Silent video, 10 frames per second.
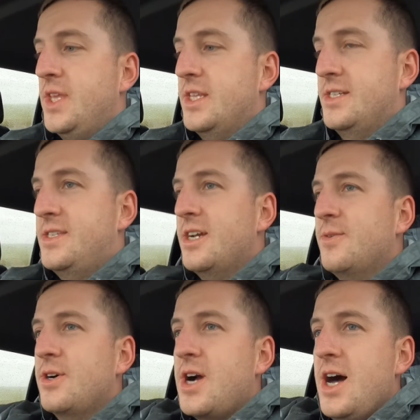The steering
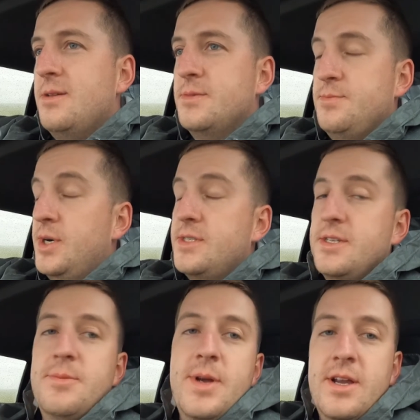wheel column's
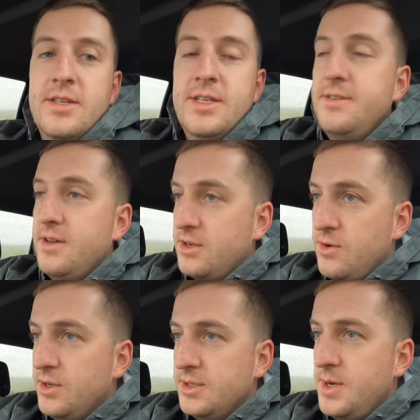busted apparently,
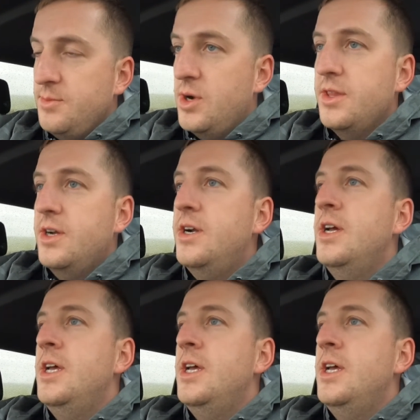according to my brother.